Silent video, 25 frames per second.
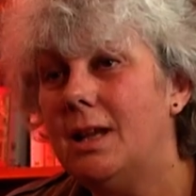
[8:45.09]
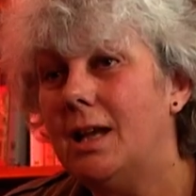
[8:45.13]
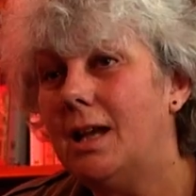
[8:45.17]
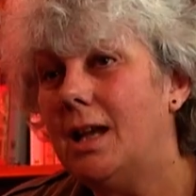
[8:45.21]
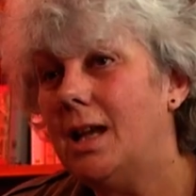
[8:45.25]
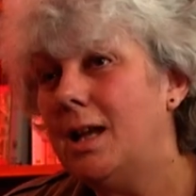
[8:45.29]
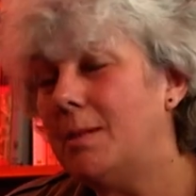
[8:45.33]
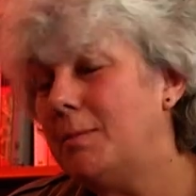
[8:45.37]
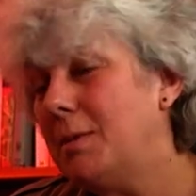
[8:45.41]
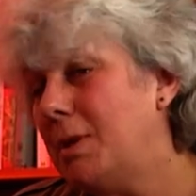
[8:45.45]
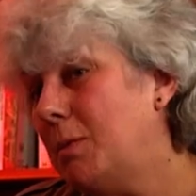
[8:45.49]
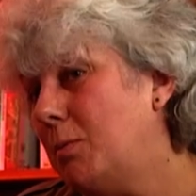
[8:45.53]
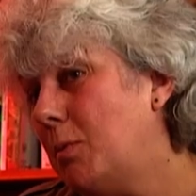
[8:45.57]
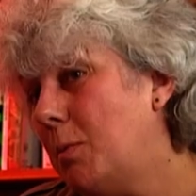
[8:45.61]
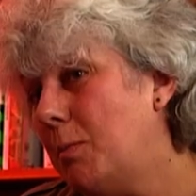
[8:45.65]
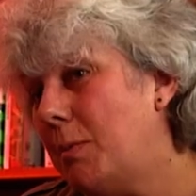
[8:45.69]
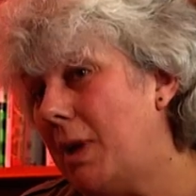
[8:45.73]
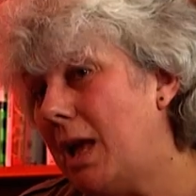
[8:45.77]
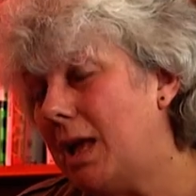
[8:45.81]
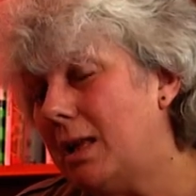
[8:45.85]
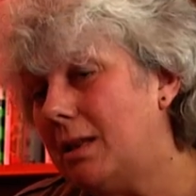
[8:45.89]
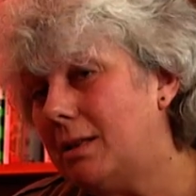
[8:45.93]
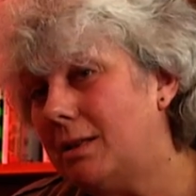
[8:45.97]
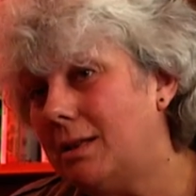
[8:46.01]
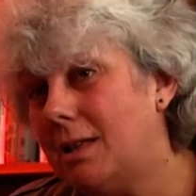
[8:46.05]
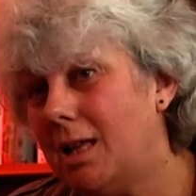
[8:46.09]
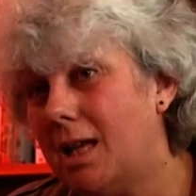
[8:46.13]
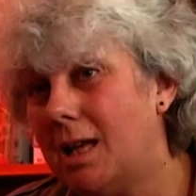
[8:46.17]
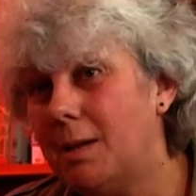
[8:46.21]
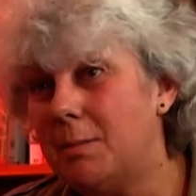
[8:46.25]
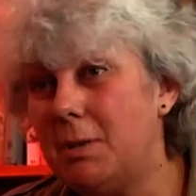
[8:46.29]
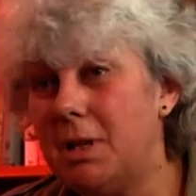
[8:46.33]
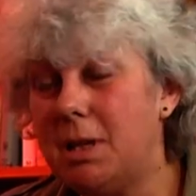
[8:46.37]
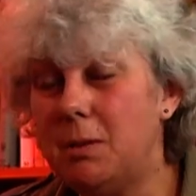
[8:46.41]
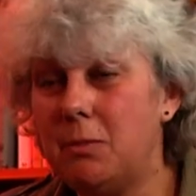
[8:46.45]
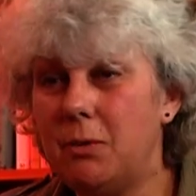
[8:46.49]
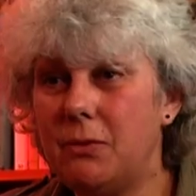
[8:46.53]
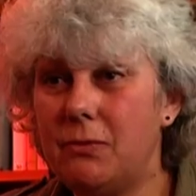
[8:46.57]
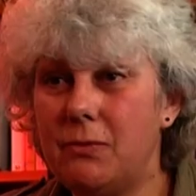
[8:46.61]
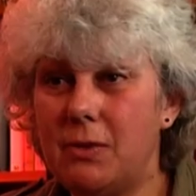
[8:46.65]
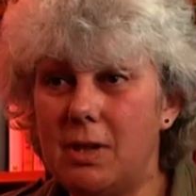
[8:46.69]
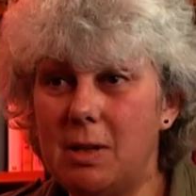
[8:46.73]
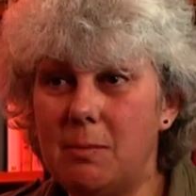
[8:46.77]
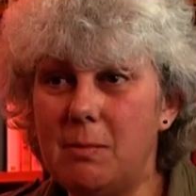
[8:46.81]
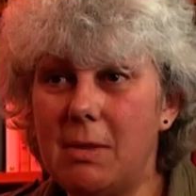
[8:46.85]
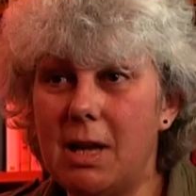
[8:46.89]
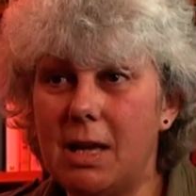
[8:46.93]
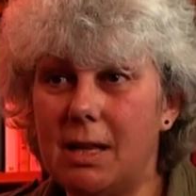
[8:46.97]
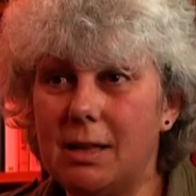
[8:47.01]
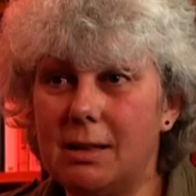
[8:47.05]
How many were male? How many were
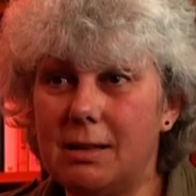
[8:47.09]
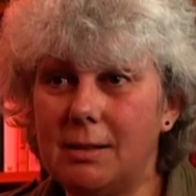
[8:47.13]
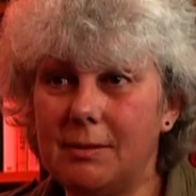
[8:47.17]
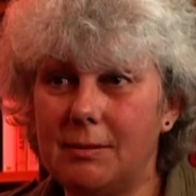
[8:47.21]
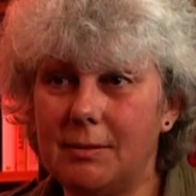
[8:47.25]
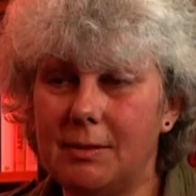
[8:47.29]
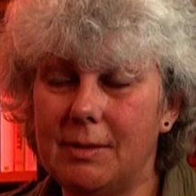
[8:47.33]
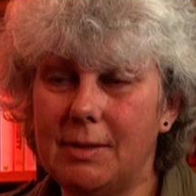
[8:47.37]
female?